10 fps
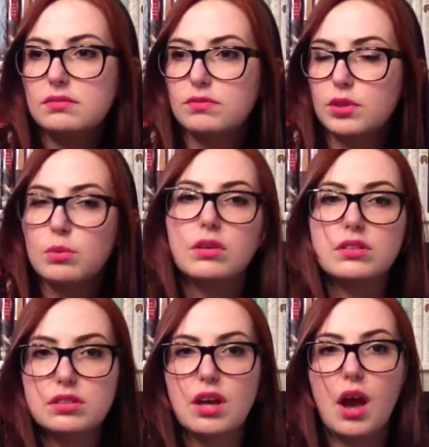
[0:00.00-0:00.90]
for the world
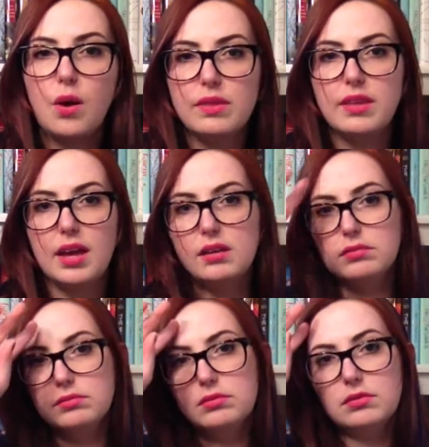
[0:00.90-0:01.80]
to know and then
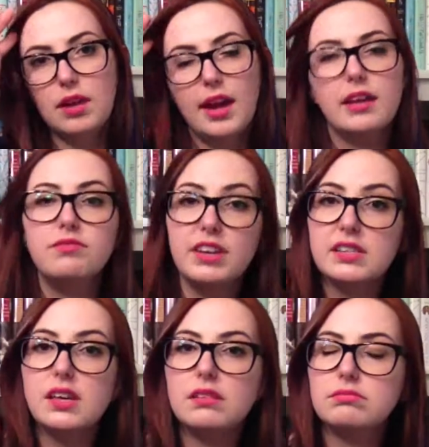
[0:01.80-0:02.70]
I can
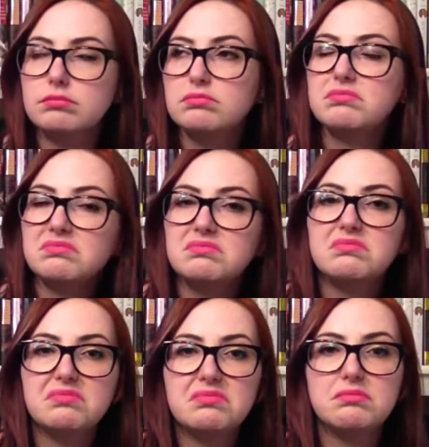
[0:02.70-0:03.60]
fix it.
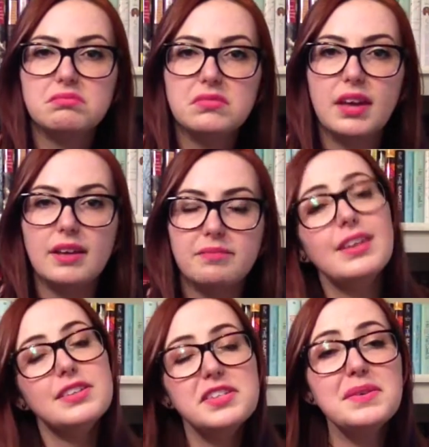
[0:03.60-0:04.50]
Yeah.
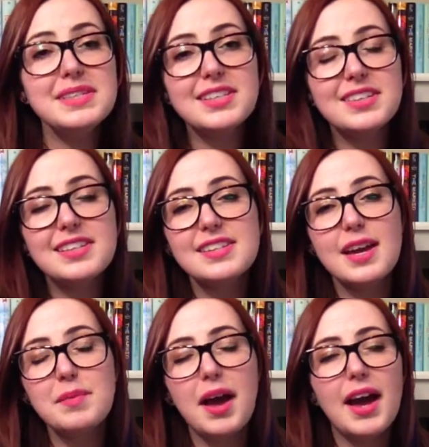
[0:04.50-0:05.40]
So until next
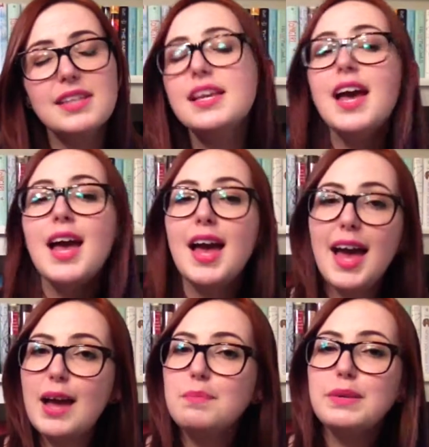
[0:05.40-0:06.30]
time, guys,
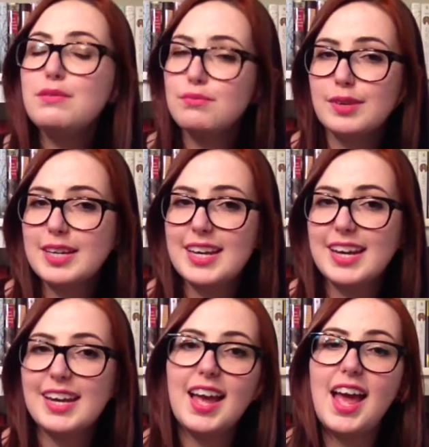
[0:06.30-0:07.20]
happy
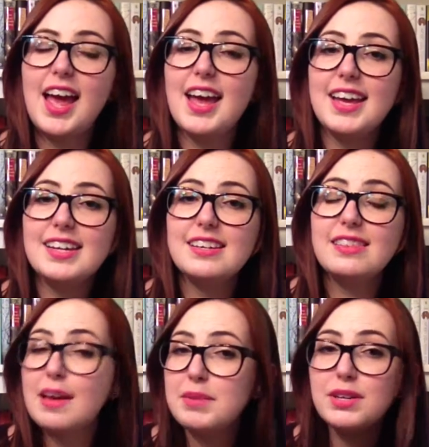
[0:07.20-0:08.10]
reading and
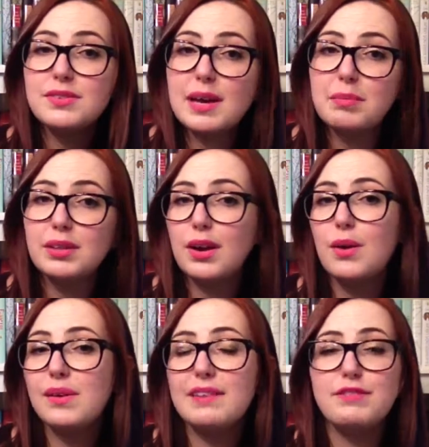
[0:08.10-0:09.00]
let me know down
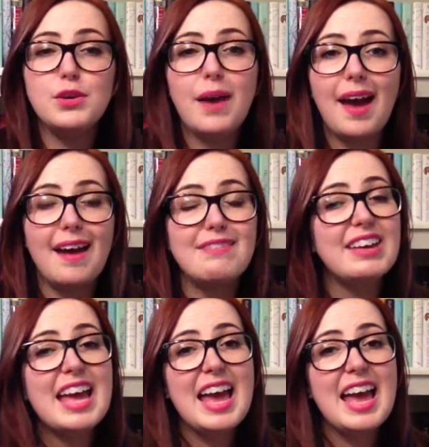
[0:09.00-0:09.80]
below if you have